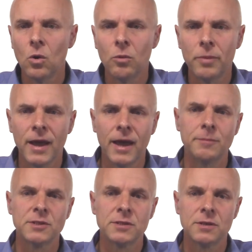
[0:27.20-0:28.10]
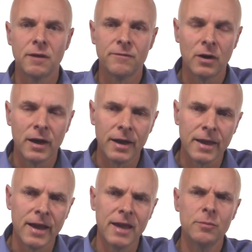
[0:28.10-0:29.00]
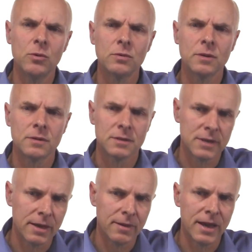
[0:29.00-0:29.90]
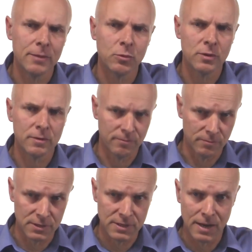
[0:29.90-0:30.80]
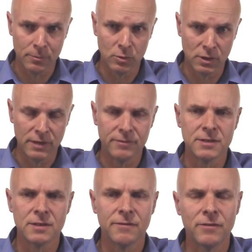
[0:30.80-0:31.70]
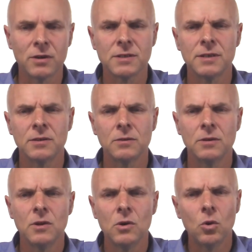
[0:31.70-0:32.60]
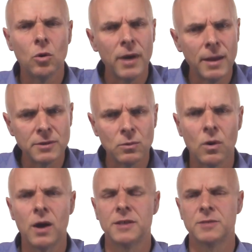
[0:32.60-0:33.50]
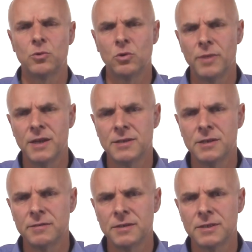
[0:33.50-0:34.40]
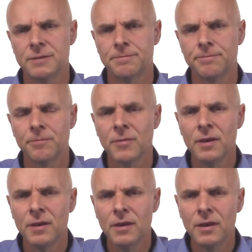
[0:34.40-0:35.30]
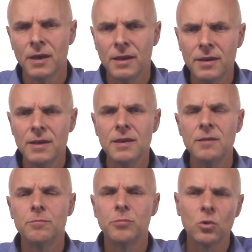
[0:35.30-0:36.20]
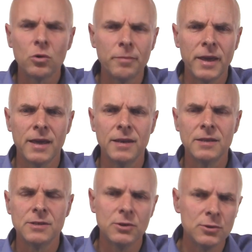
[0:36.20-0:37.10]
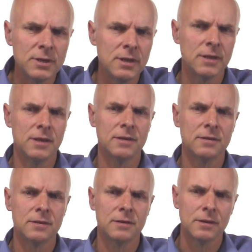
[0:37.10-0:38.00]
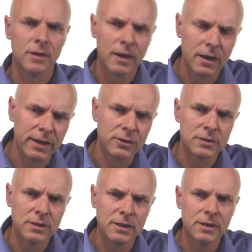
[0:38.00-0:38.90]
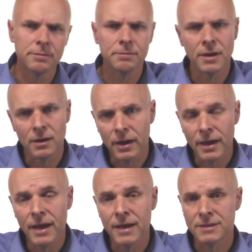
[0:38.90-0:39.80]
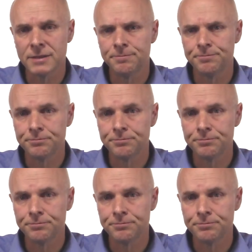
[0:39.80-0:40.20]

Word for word: or perhaps via cable, same cable that, for example, delivers Foxtel, or perhaps a wireless broadband service. And indeed, broadband is a utility, like electricity and like gas.